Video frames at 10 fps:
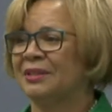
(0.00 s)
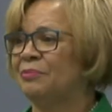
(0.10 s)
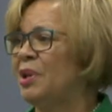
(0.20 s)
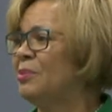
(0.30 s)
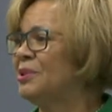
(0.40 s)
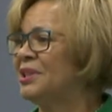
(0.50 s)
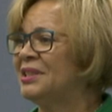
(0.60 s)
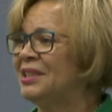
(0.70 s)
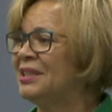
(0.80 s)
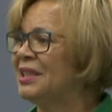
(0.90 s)
and people
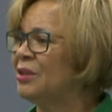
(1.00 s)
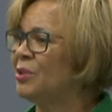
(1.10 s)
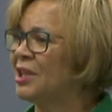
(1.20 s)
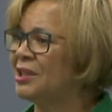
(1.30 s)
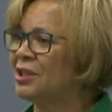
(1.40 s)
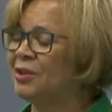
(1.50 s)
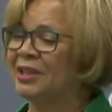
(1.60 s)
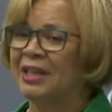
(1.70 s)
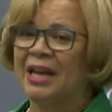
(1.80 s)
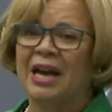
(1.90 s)
just didn't think we could do it.